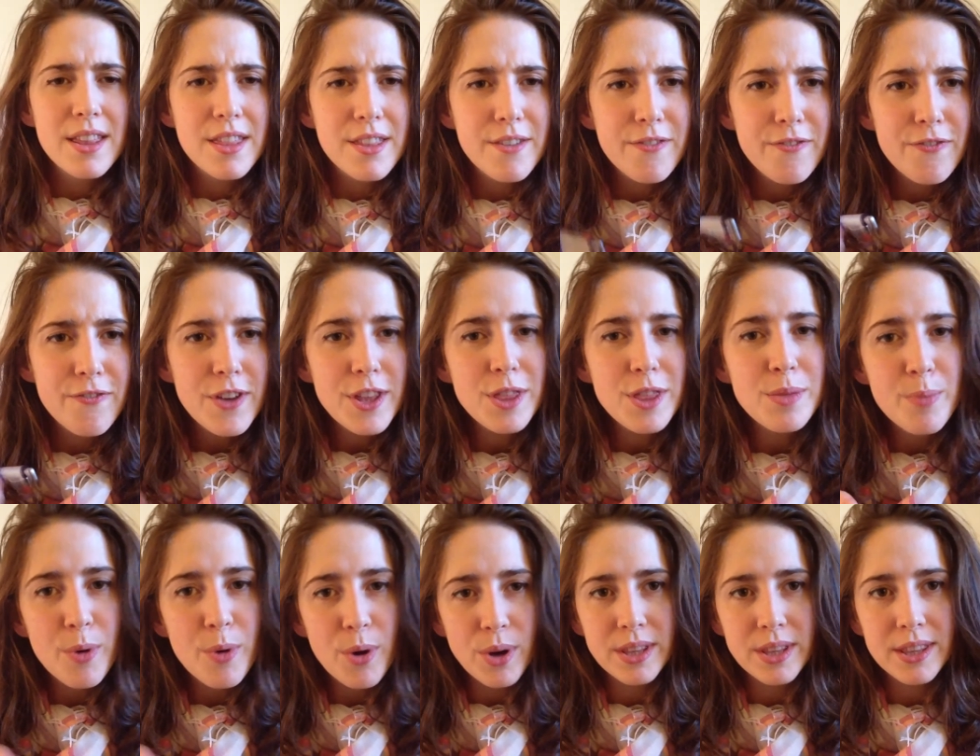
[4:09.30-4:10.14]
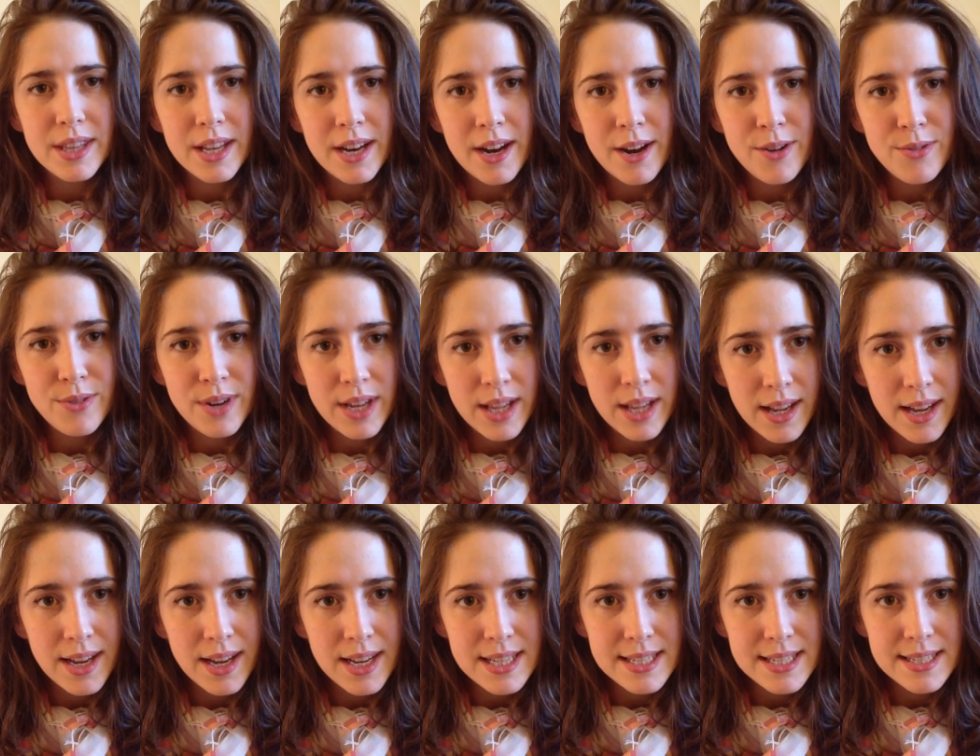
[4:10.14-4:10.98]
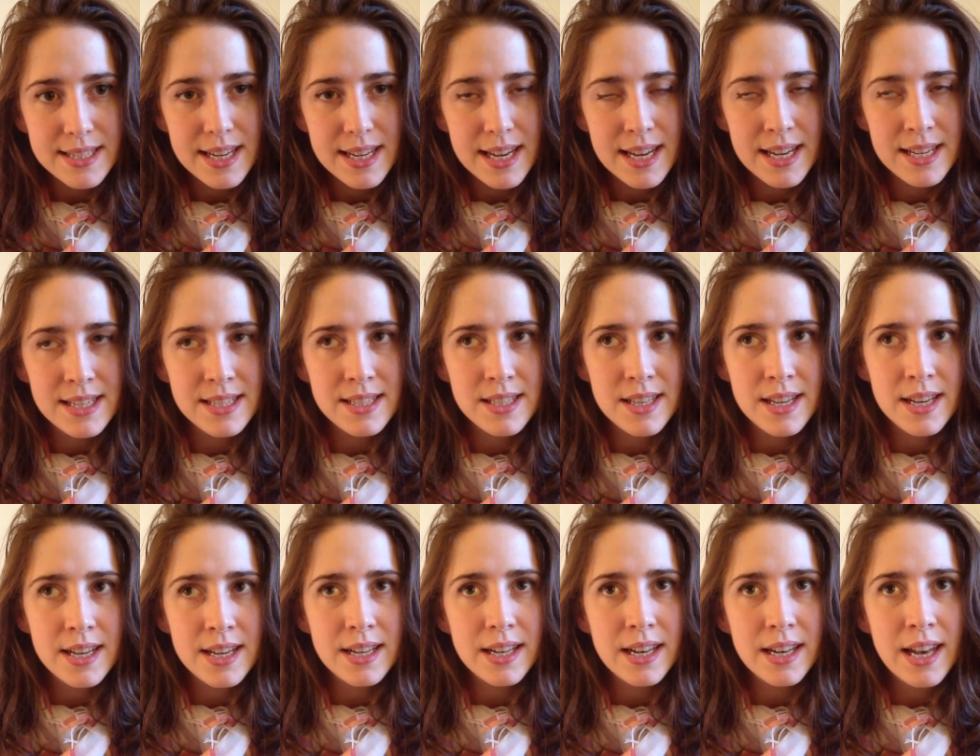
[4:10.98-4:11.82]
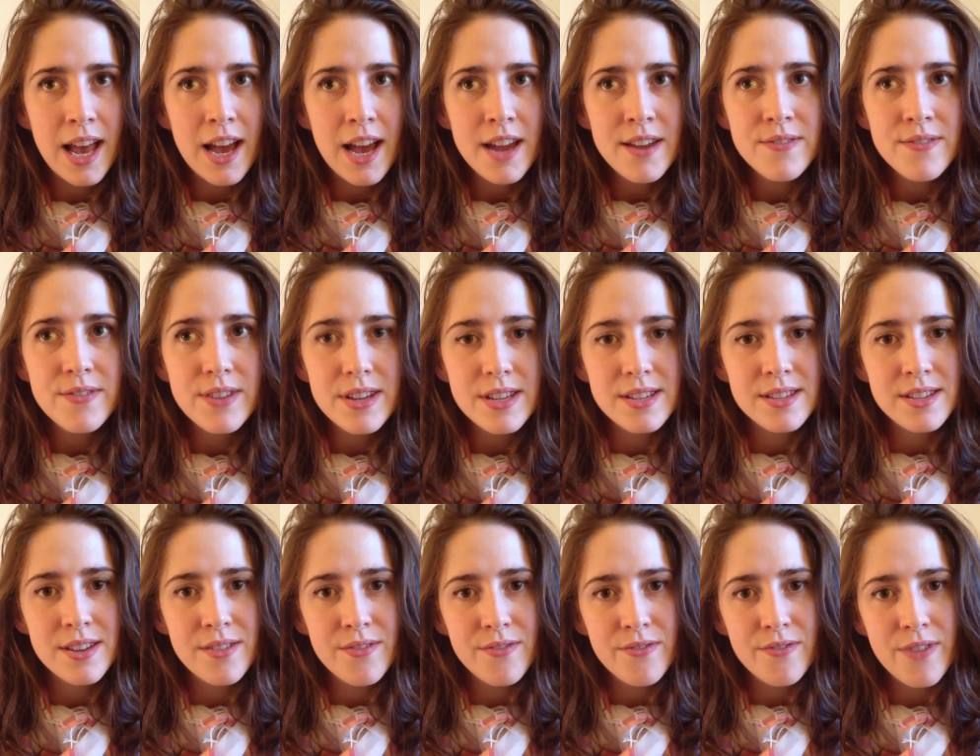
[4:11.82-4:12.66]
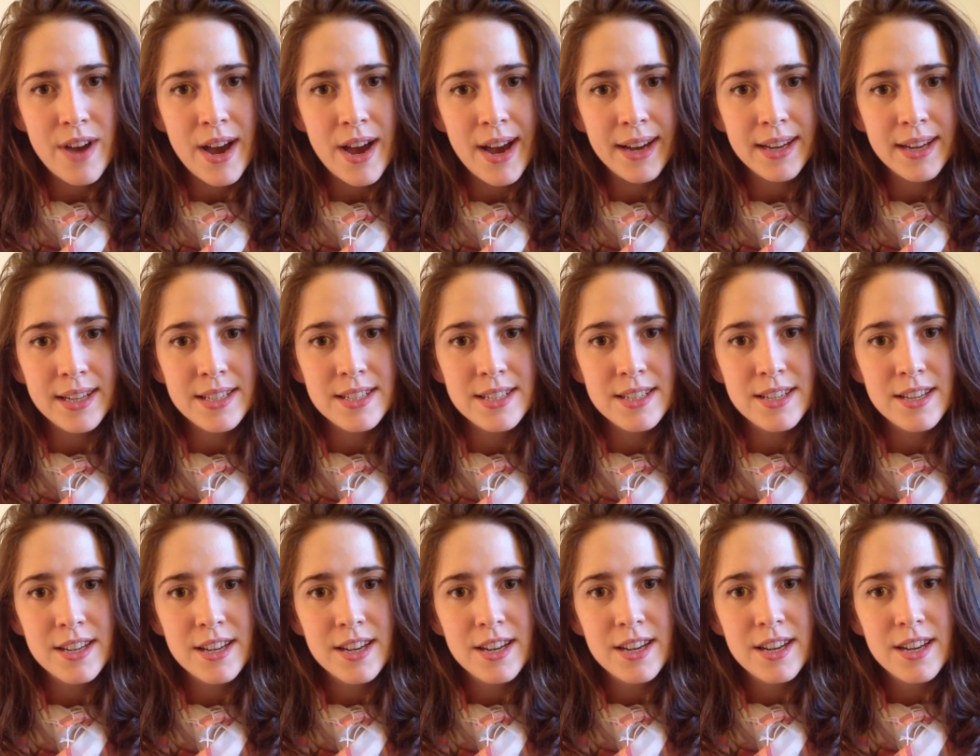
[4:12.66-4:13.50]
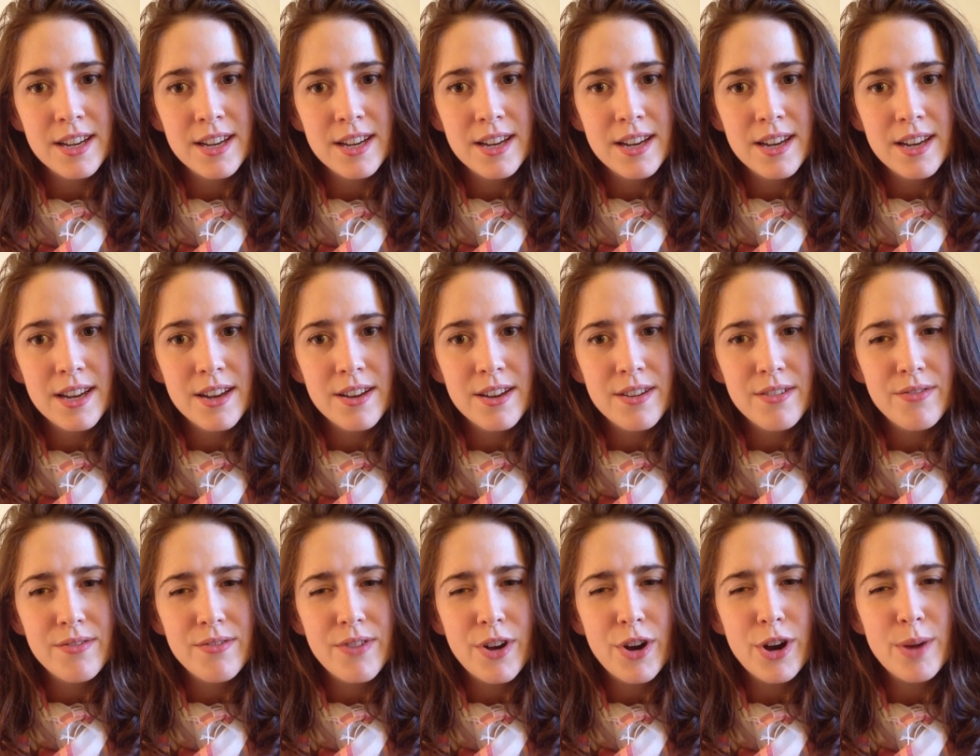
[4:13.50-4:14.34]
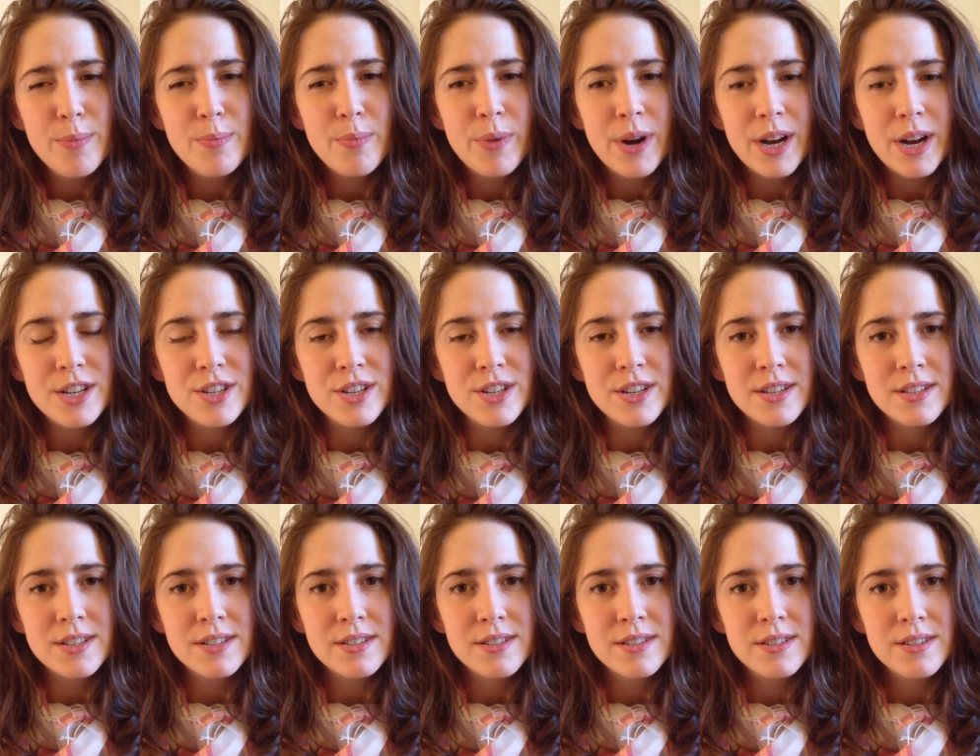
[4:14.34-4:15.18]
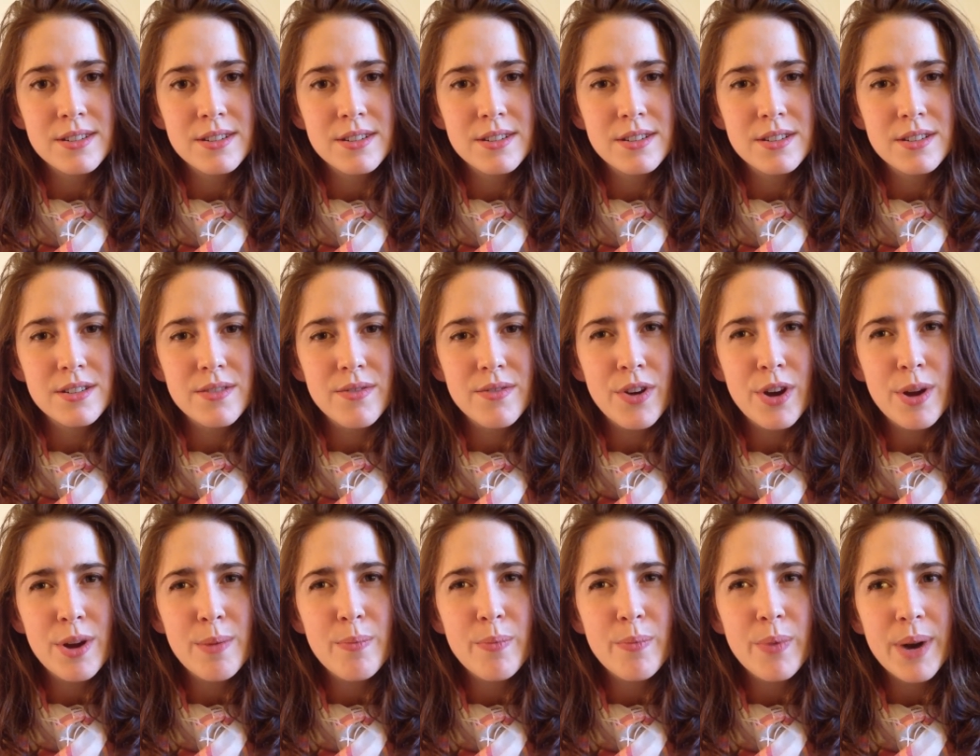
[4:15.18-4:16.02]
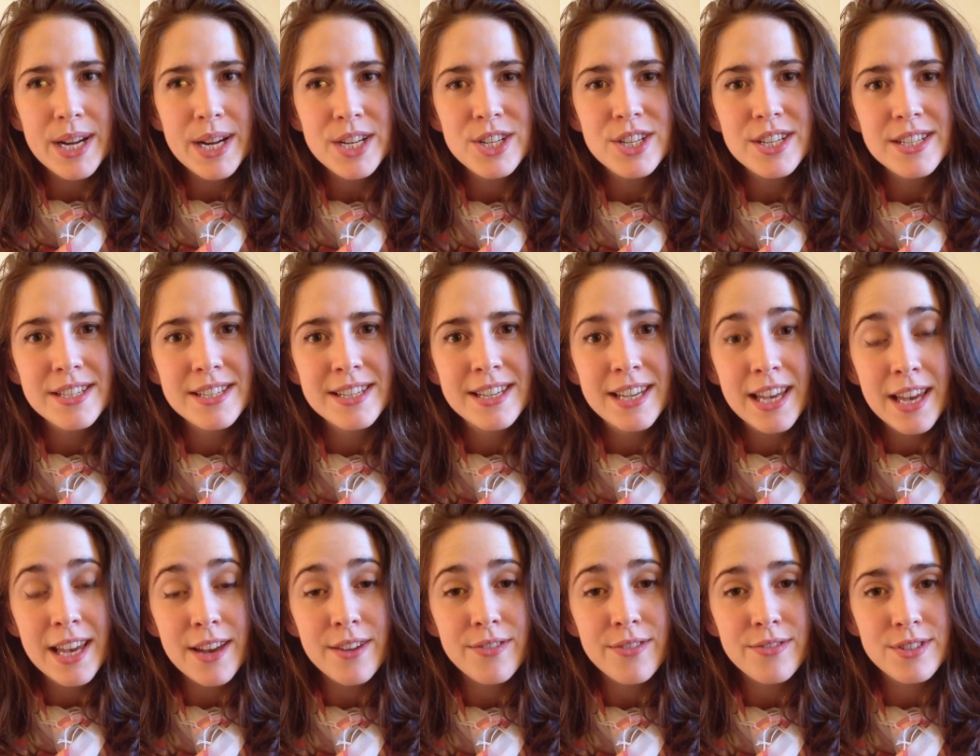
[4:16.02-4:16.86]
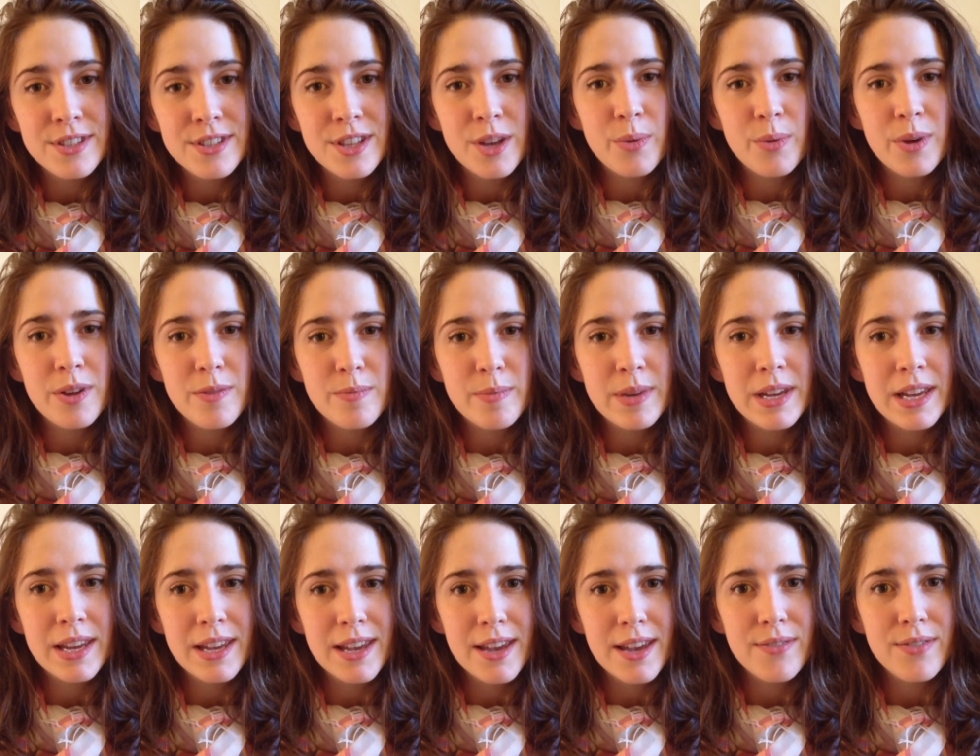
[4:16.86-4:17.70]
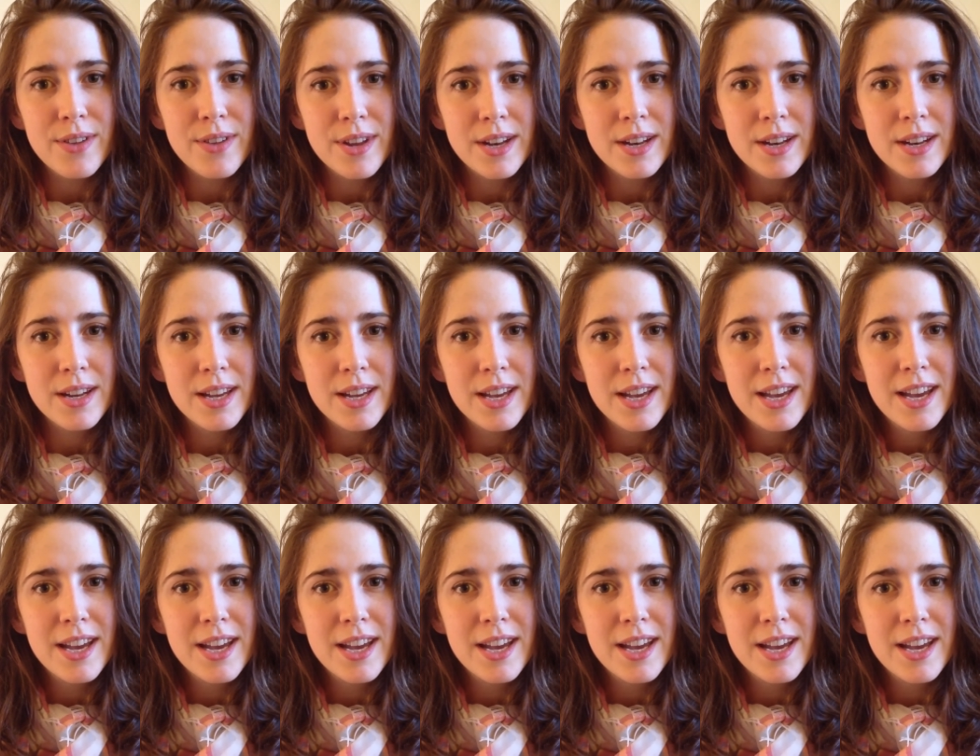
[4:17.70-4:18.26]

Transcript: The fifth point that I realised is that life is in fact very precious. It's a very precious gift that we've been given.